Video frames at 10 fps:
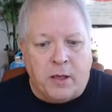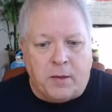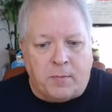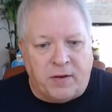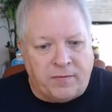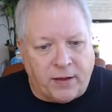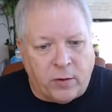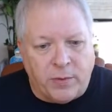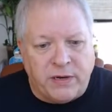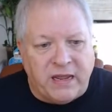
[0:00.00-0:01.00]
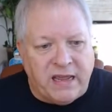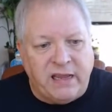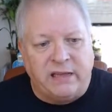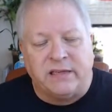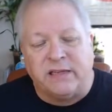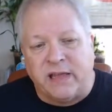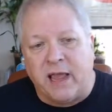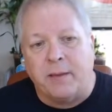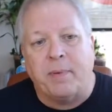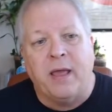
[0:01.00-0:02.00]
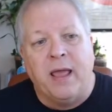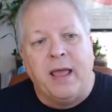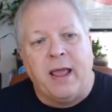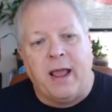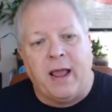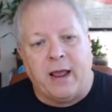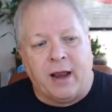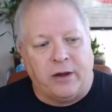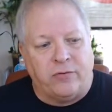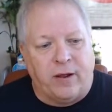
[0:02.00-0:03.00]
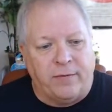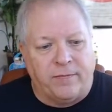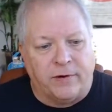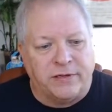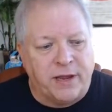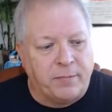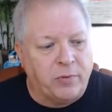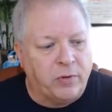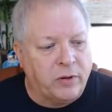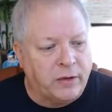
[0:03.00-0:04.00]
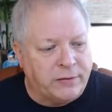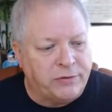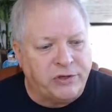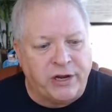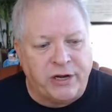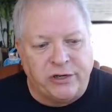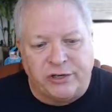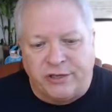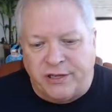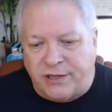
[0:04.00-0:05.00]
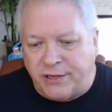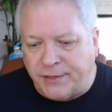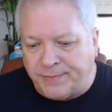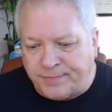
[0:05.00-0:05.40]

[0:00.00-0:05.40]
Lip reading: but if I go into Inkscape and I try to, for example, change the